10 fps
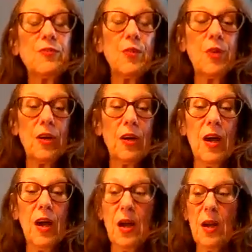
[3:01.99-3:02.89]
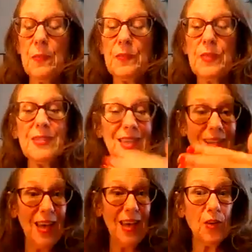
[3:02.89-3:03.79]
for
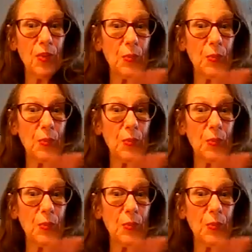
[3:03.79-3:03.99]
telehealth